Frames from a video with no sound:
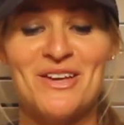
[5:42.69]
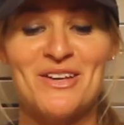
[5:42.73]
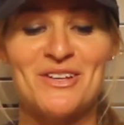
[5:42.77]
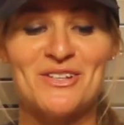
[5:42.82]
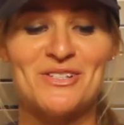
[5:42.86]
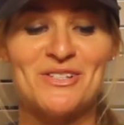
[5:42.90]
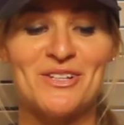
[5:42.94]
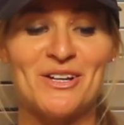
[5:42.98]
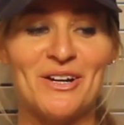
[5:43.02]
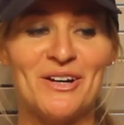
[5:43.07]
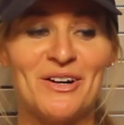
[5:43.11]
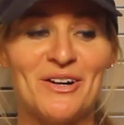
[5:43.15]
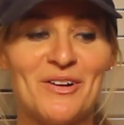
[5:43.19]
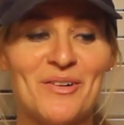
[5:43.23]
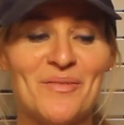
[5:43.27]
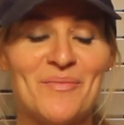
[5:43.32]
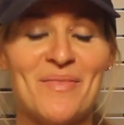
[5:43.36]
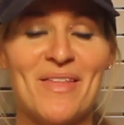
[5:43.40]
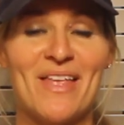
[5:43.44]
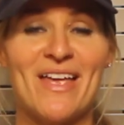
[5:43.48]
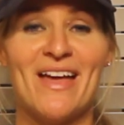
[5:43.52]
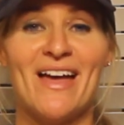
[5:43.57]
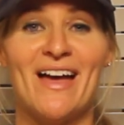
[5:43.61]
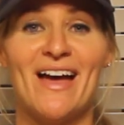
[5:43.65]

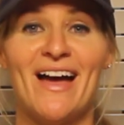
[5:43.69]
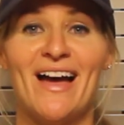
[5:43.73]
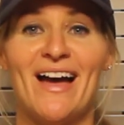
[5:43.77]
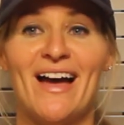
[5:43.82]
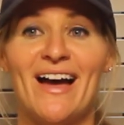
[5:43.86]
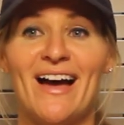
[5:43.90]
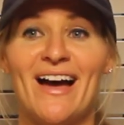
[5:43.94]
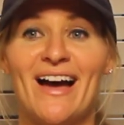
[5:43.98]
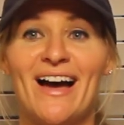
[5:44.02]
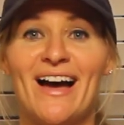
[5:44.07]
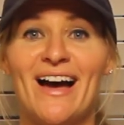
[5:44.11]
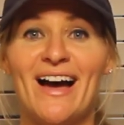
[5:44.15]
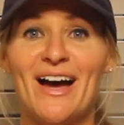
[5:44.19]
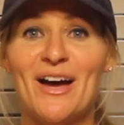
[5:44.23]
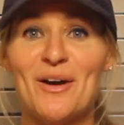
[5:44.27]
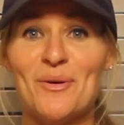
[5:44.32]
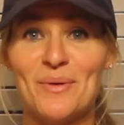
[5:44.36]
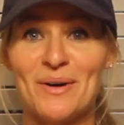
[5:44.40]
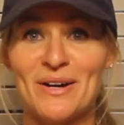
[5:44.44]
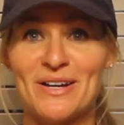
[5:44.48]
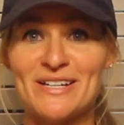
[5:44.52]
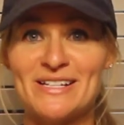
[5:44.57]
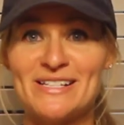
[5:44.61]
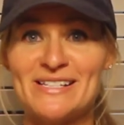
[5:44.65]
So I
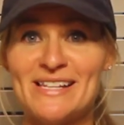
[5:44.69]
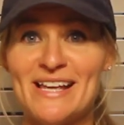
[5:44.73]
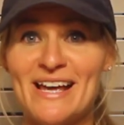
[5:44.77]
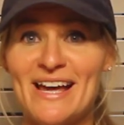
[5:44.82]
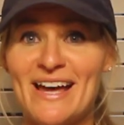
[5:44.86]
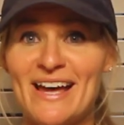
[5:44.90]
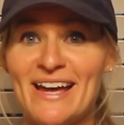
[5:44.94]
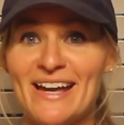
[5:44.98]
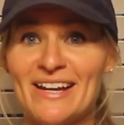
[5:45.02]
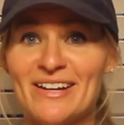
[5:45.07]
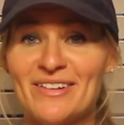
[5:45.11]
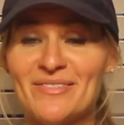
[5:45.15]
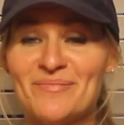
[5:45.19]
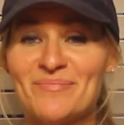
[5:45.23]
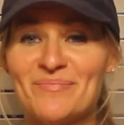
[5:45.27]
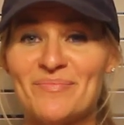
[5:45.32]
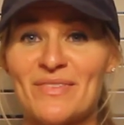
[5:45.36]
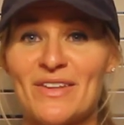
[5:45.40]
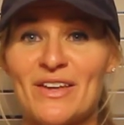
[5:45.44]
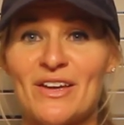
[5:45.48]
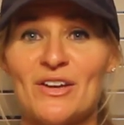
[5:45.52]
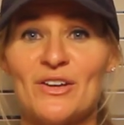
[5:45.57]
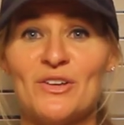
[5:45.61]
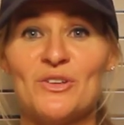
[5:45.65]
want to say,
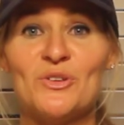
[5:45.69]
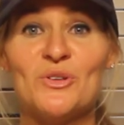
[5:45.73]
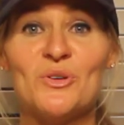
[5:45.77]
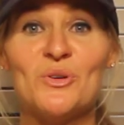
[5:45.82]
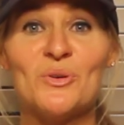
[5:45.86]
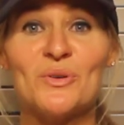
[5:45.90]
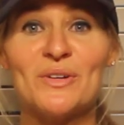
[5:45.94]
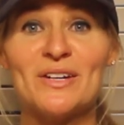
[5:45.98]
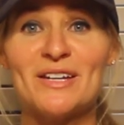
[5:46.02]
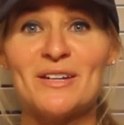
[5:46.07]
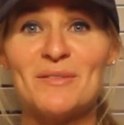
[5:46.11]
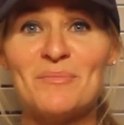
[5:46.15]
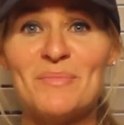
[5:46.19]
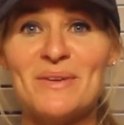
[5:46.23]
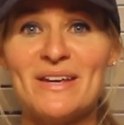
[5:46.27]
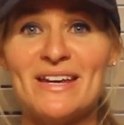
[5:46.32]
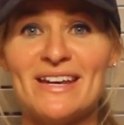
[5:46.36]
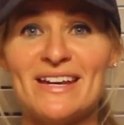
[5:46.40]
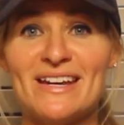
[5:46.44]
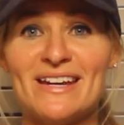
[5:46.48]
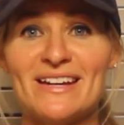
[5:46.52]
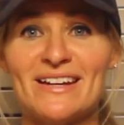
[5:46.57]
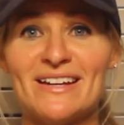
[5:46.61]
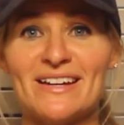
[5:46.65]
you can
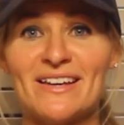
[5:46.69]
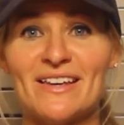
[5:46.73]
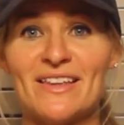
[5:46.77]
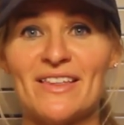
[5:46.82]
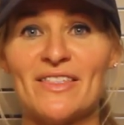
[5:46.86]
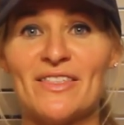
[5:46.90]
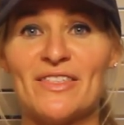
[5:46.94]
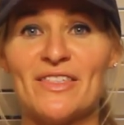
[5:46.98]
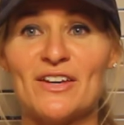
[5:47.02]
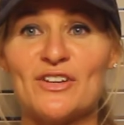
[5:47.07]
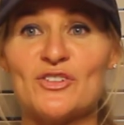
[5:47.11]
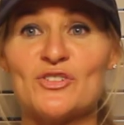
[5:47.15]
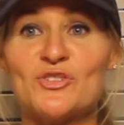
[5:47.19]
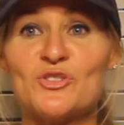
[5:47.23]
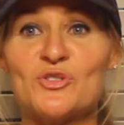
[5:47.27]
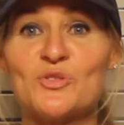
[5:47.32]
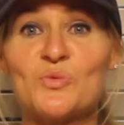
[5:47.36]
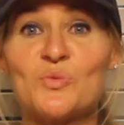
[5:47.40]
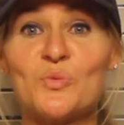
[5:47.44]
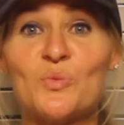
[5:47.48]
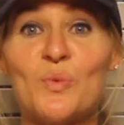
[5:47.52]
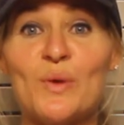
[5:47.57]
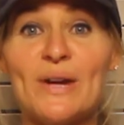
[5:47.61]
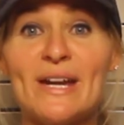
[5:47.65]
be the
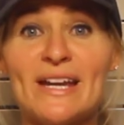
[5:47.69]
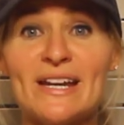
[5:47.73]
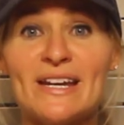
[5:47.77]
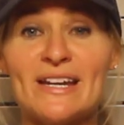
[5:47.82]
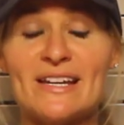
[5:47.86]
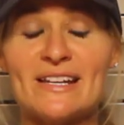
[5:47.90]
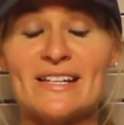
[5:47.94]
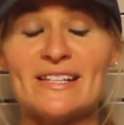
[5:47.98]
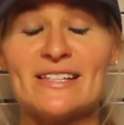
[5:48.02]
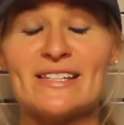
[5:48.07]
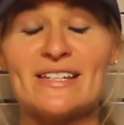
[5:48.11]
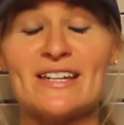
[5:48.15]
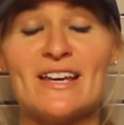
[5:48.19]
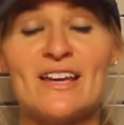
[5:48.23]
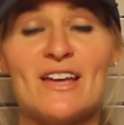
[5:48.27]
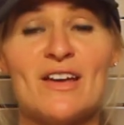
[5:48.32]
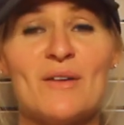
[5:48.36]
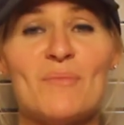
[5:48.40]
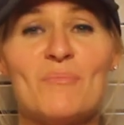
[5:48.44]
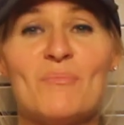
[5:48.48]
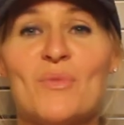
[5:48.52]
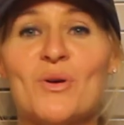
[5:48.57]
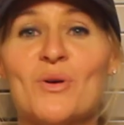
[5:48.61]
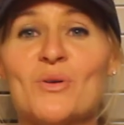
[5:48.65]
sweetest,
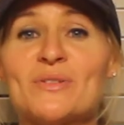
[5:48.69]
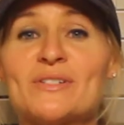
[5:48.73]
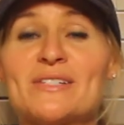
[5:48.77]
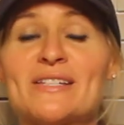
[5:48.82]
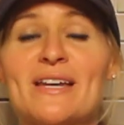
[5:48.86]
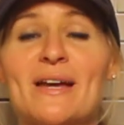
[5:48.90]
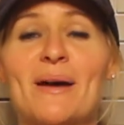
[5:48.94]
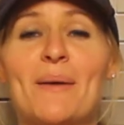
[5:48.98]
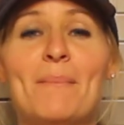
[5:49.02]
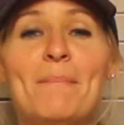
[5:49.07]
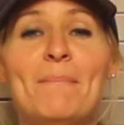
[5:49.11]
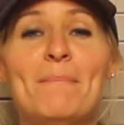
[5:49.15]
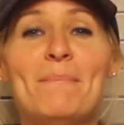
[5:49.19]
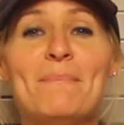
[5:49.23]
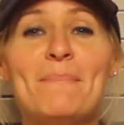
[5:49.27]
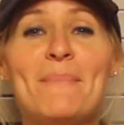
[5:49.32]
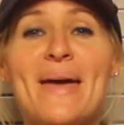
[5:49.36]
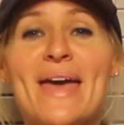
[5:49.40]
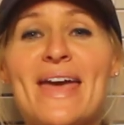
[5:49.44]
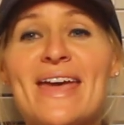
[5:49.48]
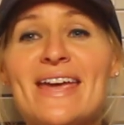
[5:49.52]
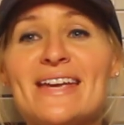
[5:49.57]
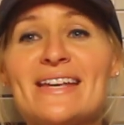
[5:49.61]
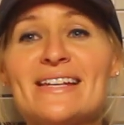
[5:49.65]
most
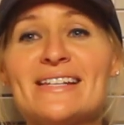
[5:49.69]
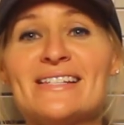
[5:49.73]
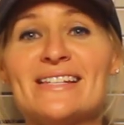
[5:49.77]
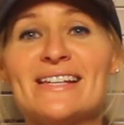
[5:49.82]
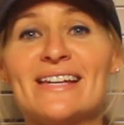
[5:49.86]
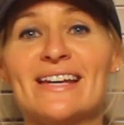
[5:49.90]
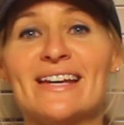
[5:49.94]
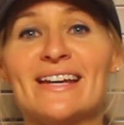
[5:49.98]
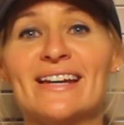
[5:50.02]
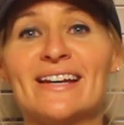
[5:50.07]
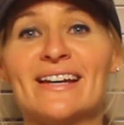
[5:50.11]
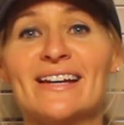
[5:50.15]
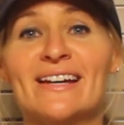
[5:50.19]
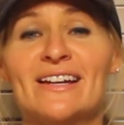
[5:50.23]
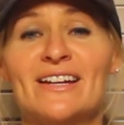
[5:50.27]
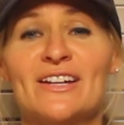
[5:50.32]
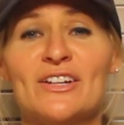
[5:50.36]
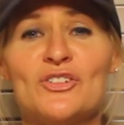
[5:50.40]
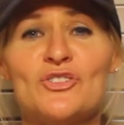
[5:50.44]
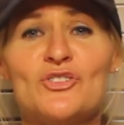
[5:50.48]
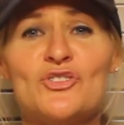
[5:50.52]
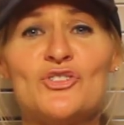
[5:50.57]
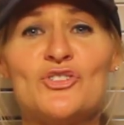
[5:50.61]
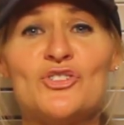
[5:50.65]
amazing,
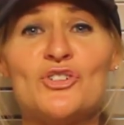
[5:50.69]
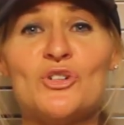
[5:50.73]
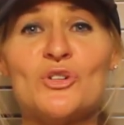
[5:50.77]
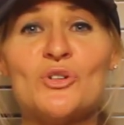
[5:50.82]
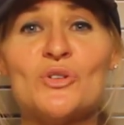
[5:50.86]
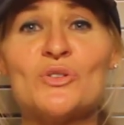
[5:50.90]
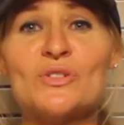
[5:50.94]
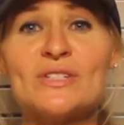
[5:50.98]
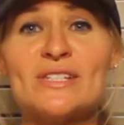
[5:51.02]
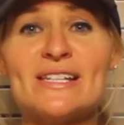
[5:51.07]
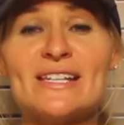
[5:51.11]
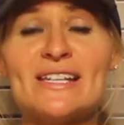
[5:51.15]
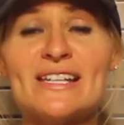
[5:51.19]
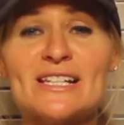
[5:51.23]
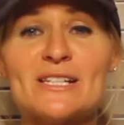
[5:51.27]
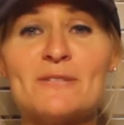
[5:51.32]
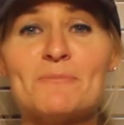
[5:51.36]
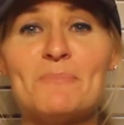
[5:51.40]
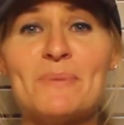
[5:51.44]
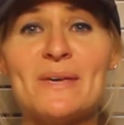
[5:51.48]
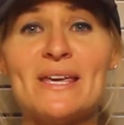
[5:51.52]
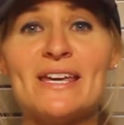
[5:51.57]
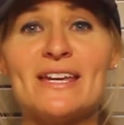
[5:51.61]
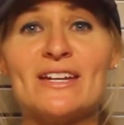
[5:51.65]

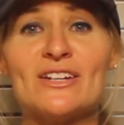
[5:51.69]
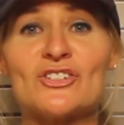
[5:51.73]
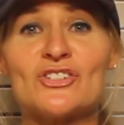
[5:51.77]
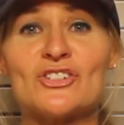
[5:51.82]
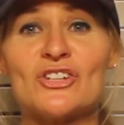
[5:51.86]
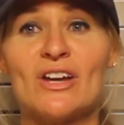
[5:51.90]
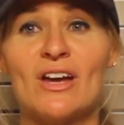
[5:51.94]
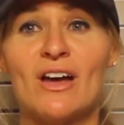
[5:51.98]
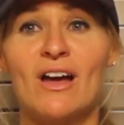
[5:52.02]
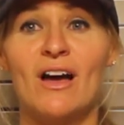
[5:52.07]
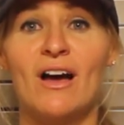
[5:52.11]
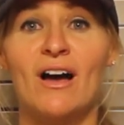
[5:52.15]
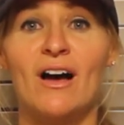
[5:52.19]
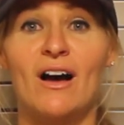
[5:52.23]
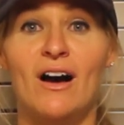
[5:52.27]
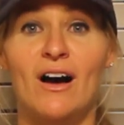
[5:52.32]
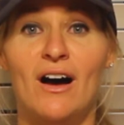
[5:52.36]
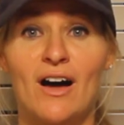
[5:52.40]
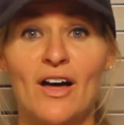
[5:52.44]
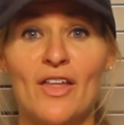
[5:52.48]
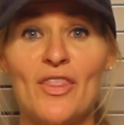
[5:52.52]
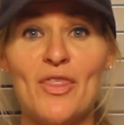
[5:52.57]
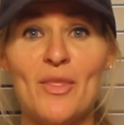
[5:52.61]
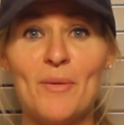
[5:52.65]
juiciest peach
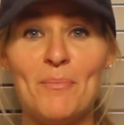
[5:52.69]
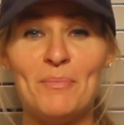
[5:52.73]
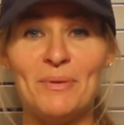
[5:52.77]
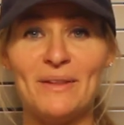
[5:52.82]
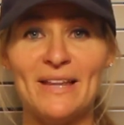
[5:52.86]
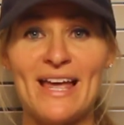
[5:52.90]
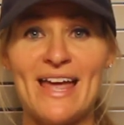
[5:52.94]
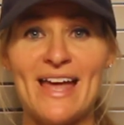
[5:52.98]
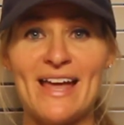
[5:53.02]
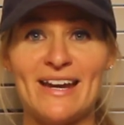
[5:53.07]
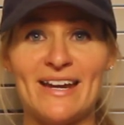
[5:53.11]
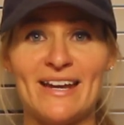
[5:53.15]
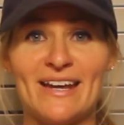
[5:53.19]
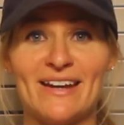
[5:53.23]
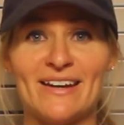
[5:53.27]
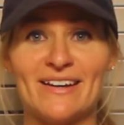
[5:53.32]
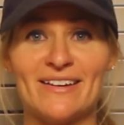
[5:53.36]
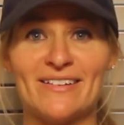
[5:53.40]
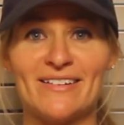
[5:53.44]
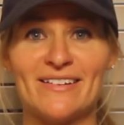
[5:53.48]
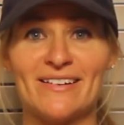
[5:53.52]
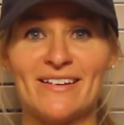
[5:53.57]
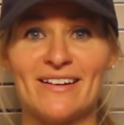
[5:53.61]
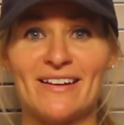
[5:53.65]
on the planet,
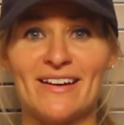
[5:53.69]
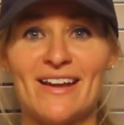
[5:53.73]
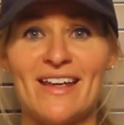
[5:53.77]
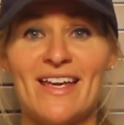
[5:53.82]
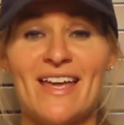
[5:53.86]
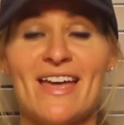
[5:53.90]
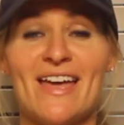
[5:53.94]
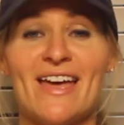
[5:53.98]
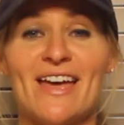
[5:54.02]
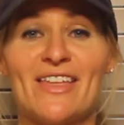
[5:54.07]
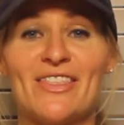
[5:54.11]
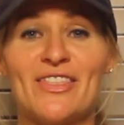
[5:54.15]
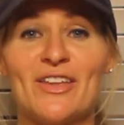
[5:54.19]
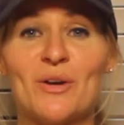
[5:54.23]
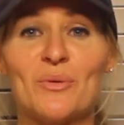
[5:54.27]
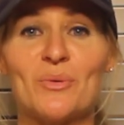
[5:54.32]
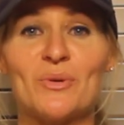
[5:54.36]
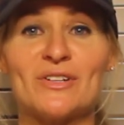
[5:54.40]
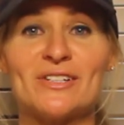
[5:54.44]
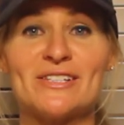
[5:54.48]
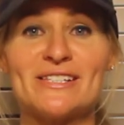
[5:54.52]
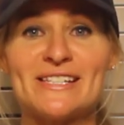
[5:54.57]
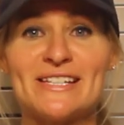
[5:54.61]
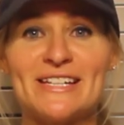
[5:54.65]
and there
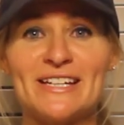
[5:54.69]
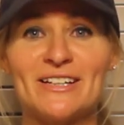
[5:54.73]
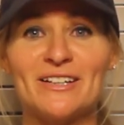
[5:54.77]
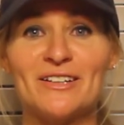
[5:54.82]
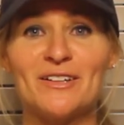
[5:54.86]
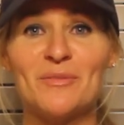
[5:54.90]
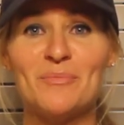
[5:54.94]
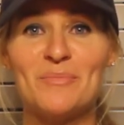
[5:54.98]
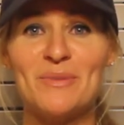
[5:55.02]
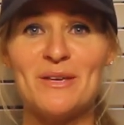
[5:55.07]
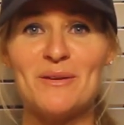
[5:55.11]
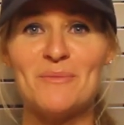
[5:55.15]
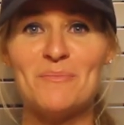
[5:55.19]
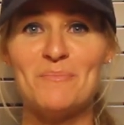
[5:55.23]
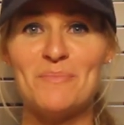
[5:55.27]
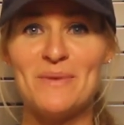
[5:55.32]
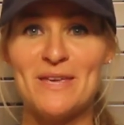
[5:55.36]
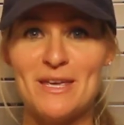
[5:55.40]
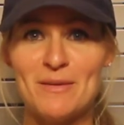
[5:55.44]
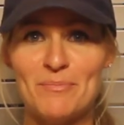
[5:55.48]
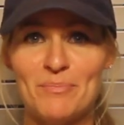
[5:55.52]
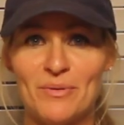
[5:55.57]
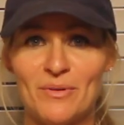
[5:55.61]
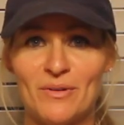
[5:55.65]
will still be
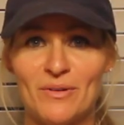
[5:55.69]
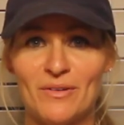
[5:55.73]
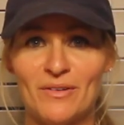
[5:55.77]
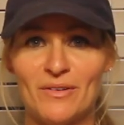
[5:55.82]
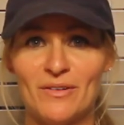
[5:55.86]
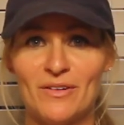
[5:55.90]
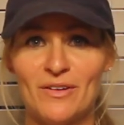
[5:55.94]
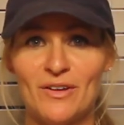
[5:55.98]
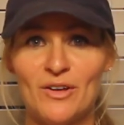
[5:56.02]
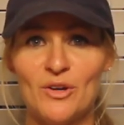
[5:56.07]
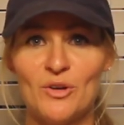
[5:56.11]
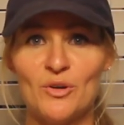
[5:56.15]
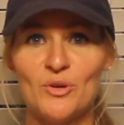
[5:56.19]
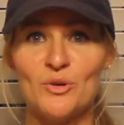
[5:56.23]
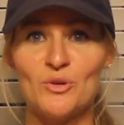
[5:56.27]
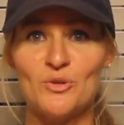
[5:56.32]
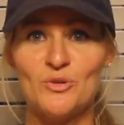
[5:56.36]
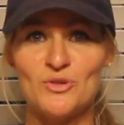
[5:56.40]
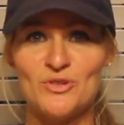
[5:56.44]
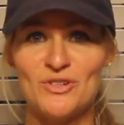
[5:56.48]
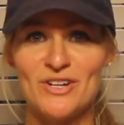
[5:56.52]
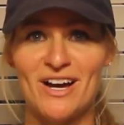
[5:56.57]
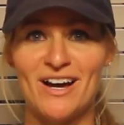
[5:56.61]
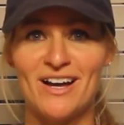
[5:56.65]
people who
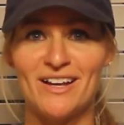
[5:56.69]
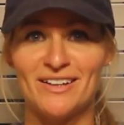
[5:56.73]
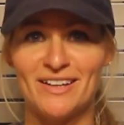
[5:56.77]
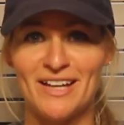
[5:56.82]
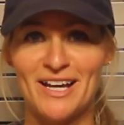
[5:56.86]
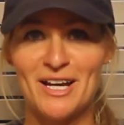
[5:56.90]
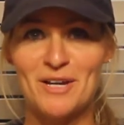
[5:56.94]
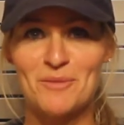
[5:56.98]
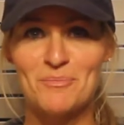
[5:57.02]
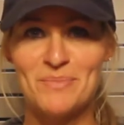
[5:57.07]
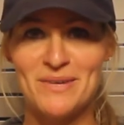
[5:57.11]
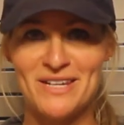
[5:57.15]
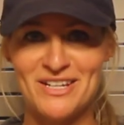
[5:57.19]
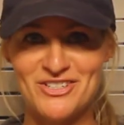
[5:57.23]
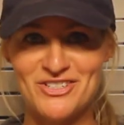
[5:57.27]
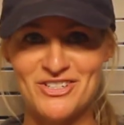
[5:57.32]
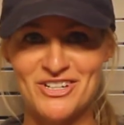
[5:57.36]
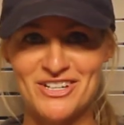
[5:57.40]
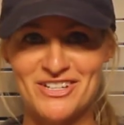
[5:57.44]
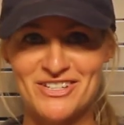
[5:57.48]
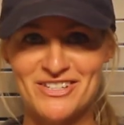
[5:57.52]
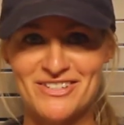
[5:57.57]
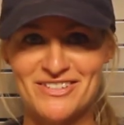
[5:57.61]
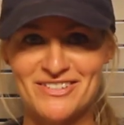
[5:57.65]
do not like
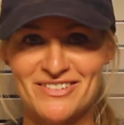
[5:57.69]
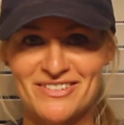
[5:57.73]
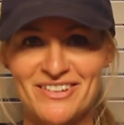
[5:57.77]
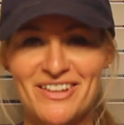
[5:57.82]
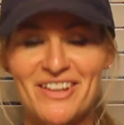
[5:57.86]
peaches.